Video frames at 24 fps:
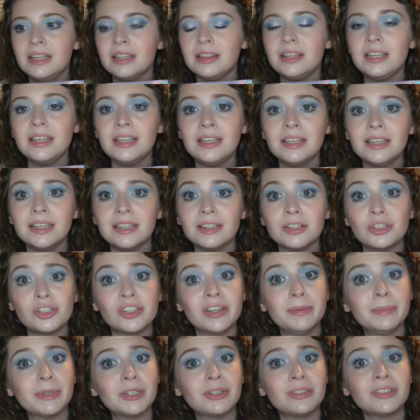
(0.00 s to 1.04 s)
The
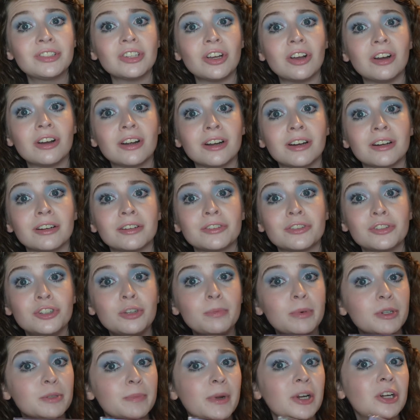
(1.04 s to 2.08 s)
shimmers are
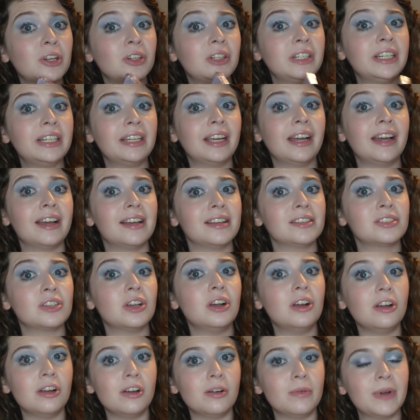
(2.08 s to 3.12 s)
super sparkly as
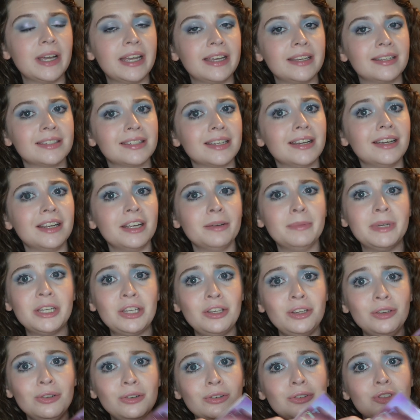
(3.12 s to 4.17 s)
always. I am a
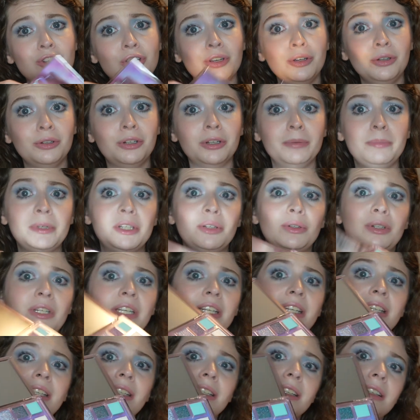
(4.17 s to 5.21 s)
huge Huda
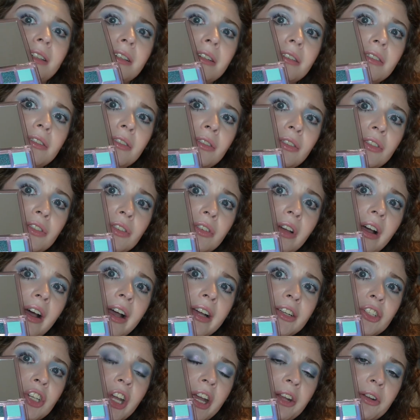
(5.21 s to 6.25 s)
Beauty
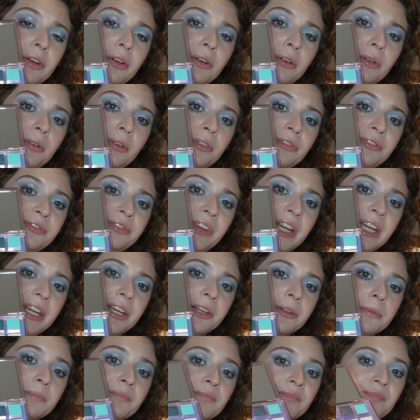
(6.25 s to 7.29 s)
eyeshadow
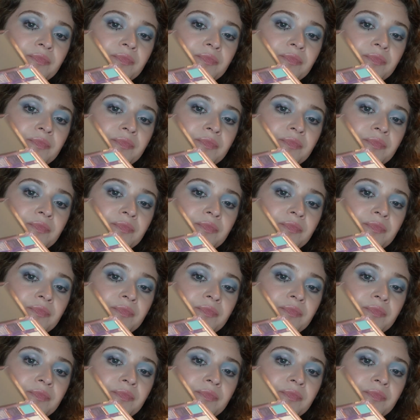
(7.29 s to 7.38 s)
fan.